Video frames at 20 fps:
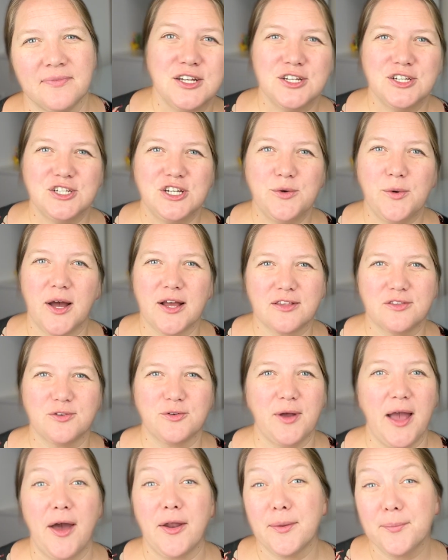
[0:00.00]
She walks
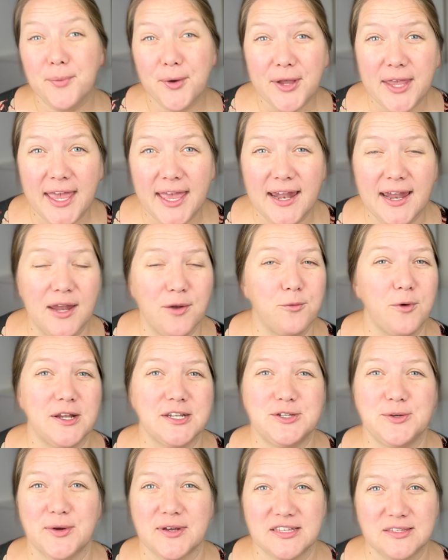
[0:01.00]
through how to book it and what
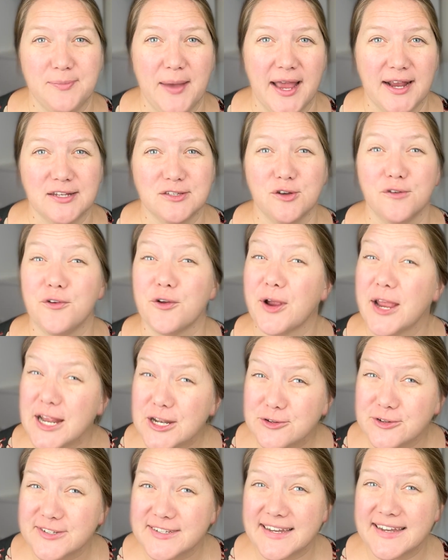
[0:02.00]
to expect, so if you're
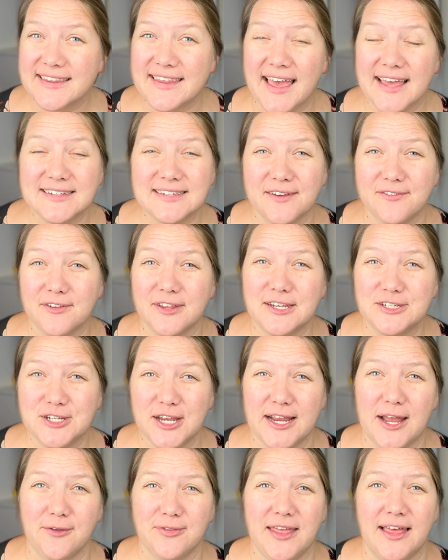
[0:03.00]
interested in that, definitely
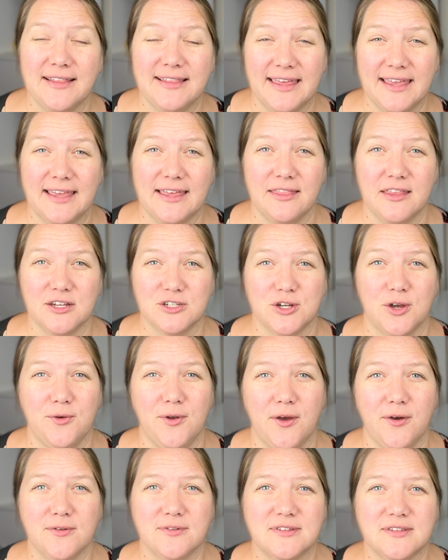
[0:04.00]
check out that link in the show
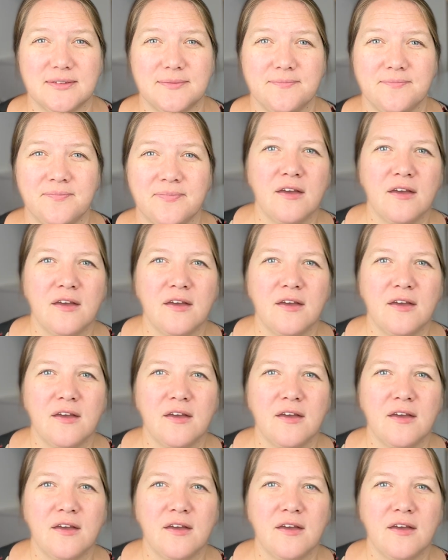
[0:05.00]
notes.